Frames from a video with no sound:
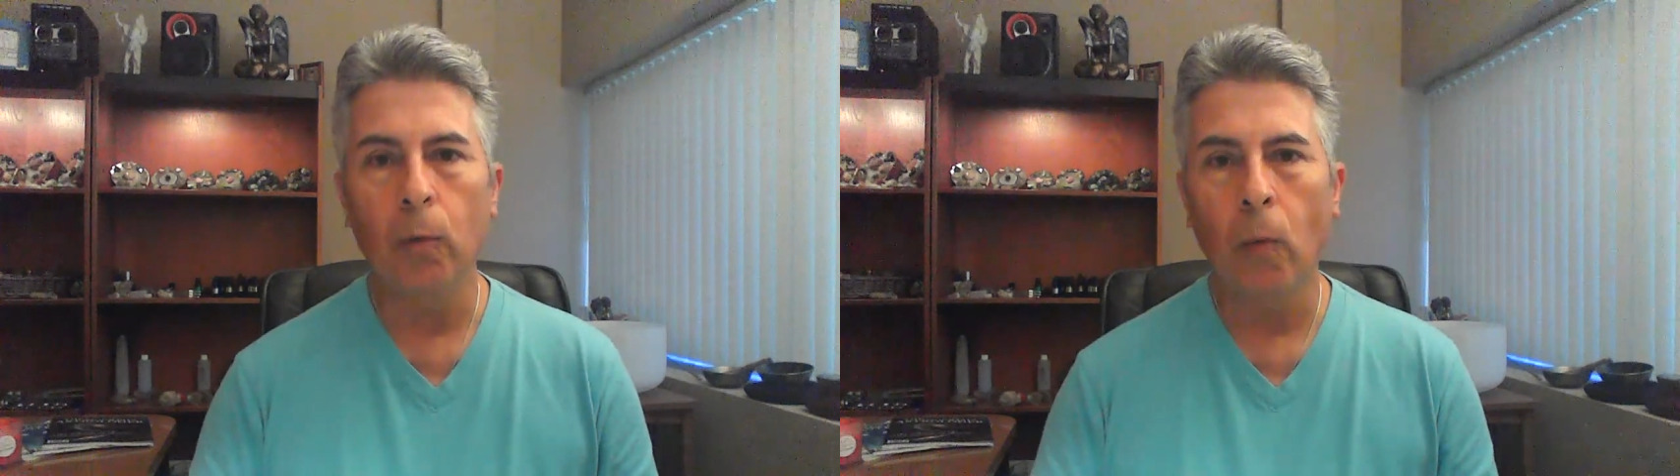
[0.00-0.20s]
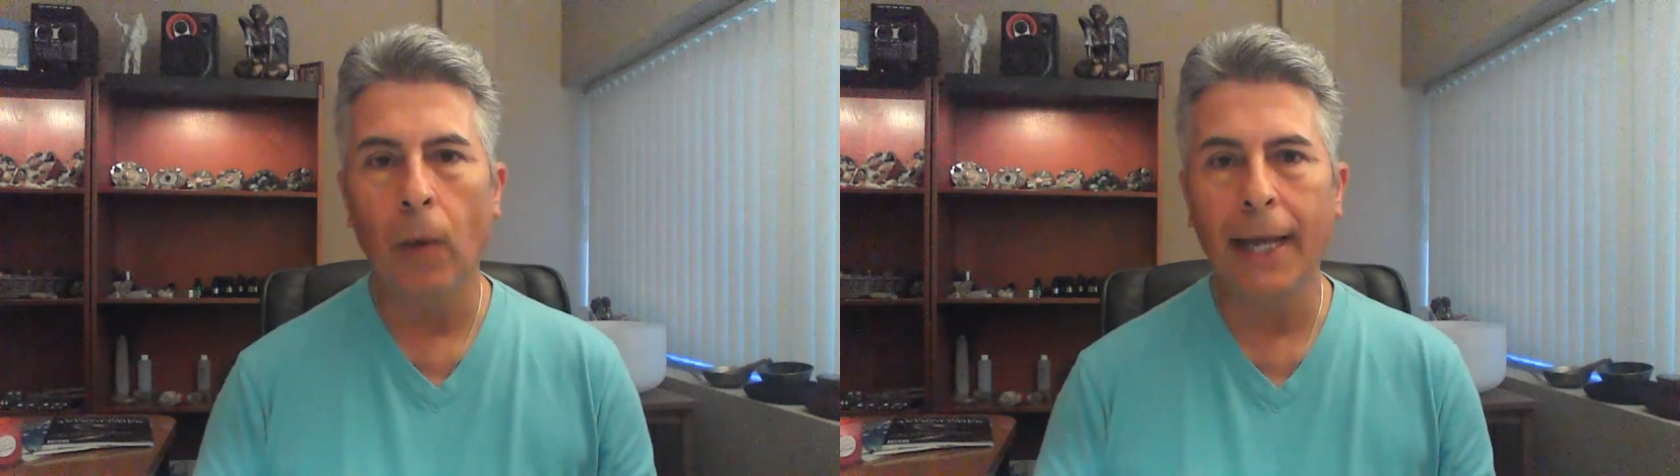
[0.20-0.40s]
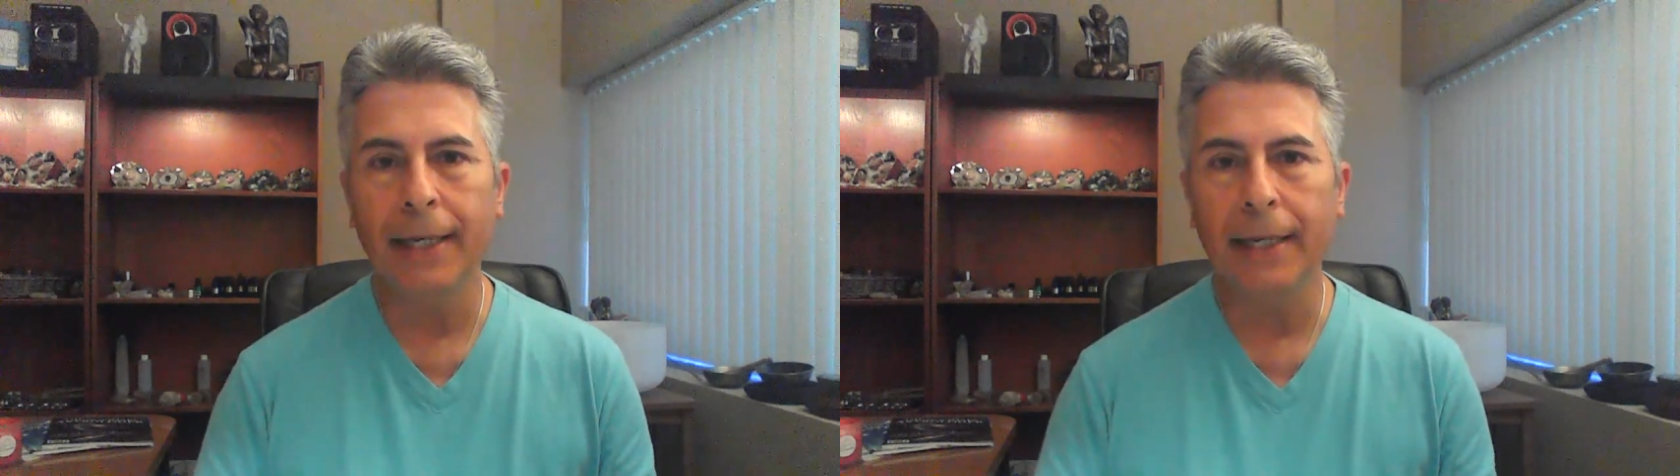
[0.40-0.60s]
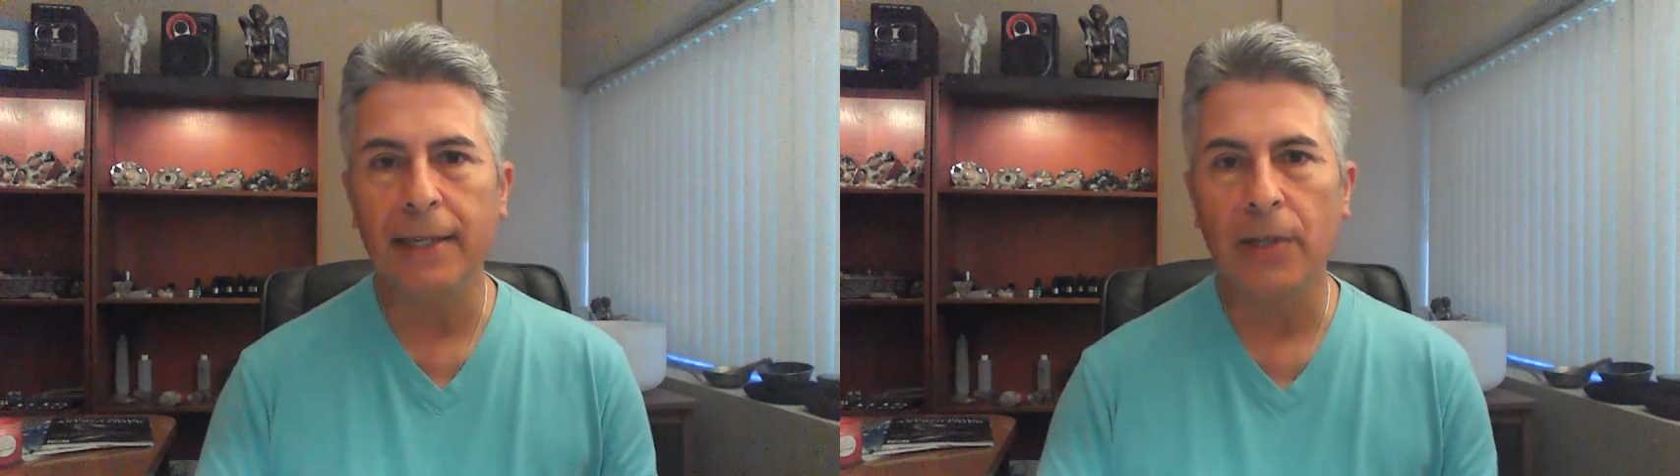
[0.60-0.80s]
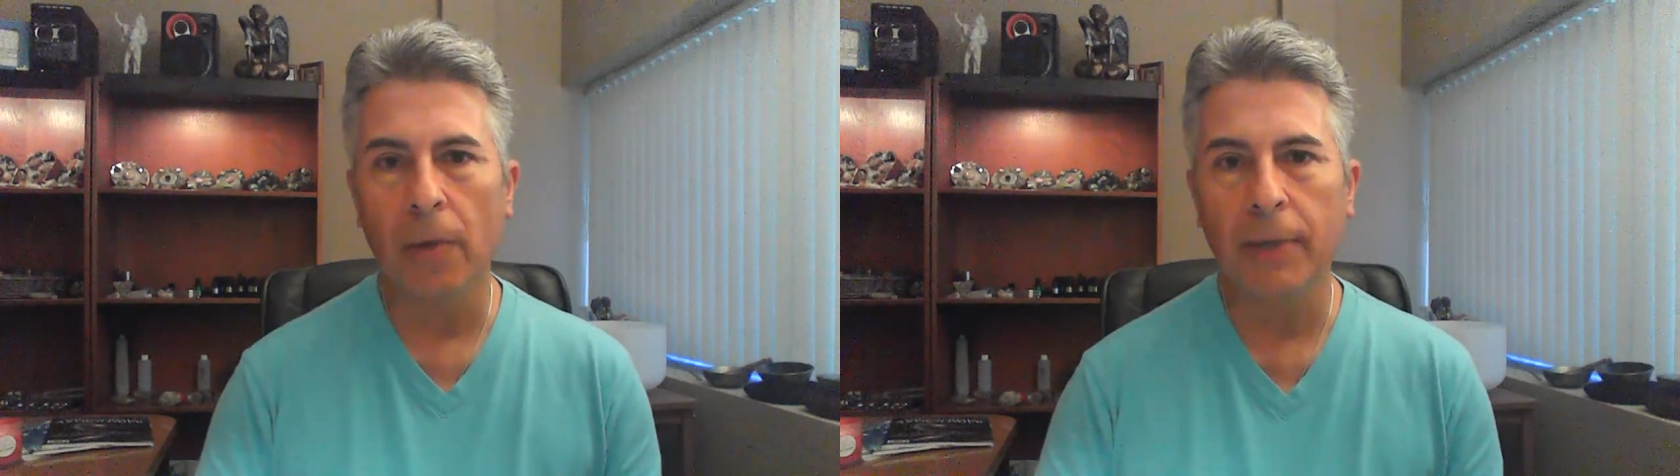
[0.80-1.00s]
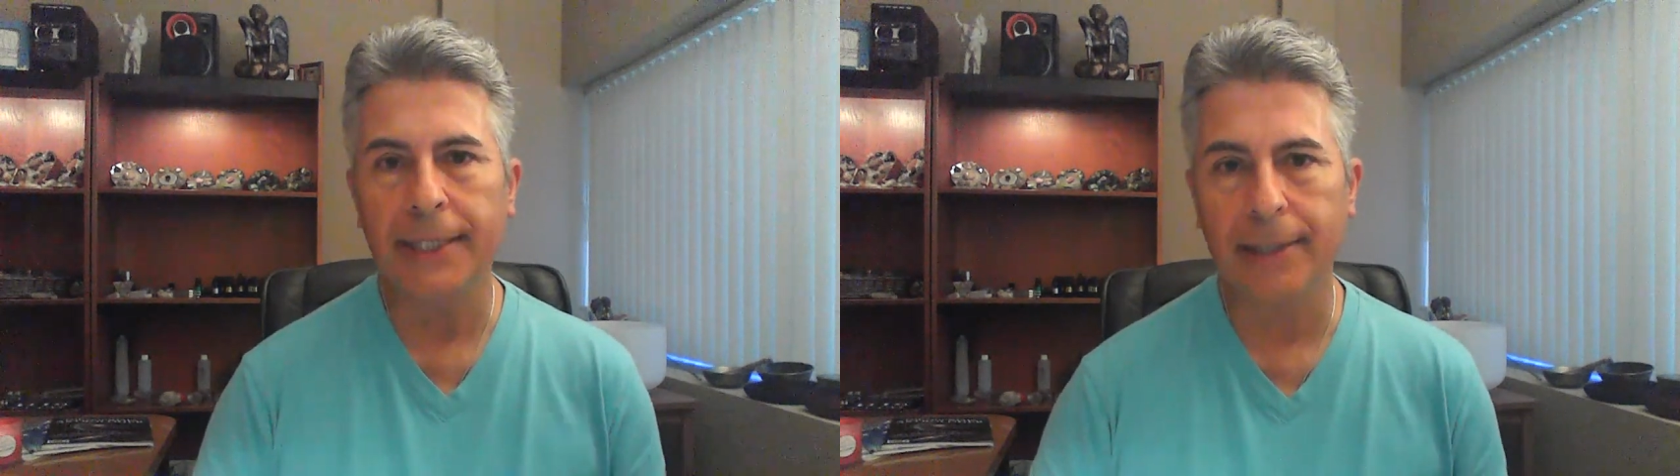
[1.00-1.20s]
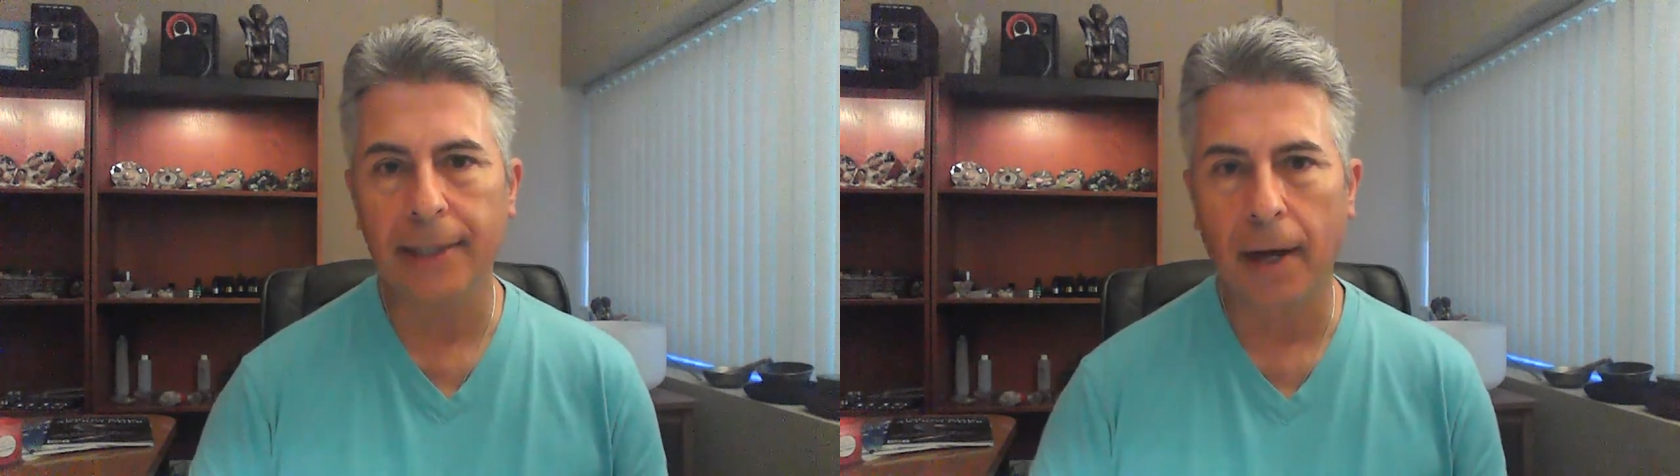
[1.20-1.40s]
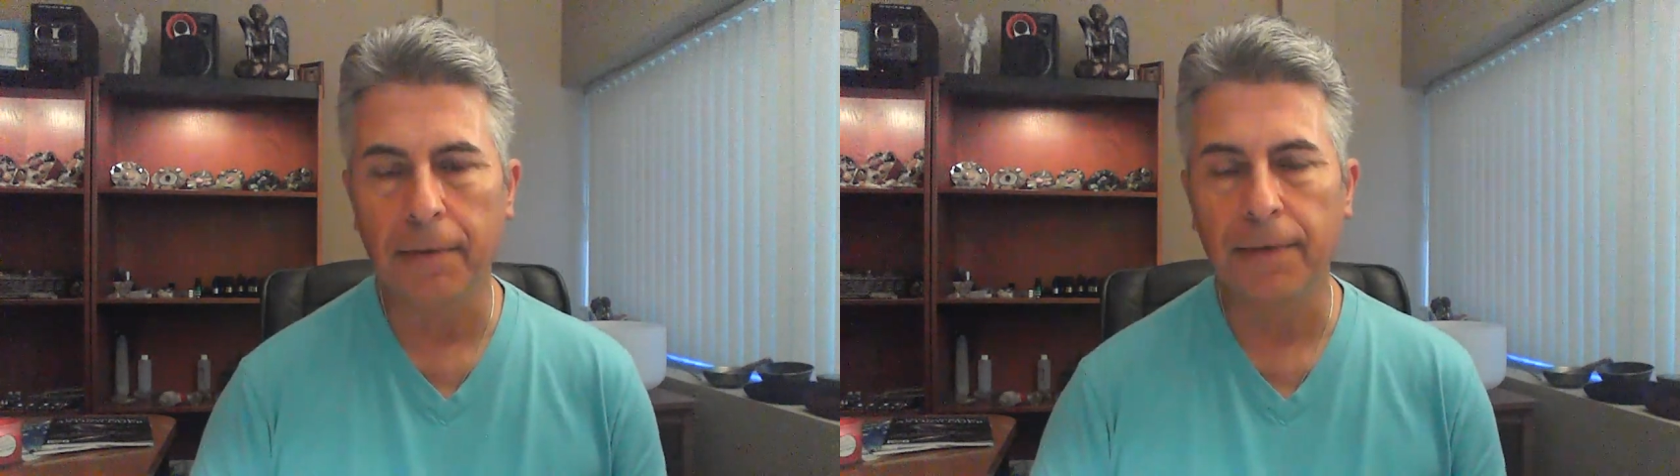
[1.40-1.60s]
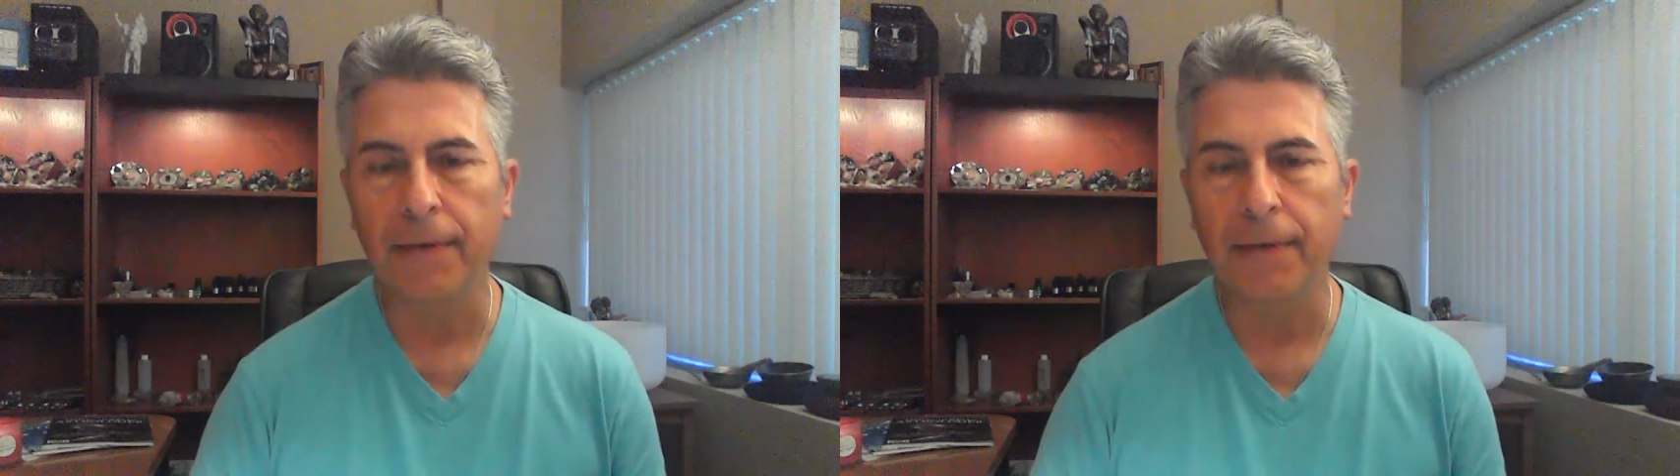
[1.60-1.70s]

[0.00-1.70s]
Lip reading: when is always tough.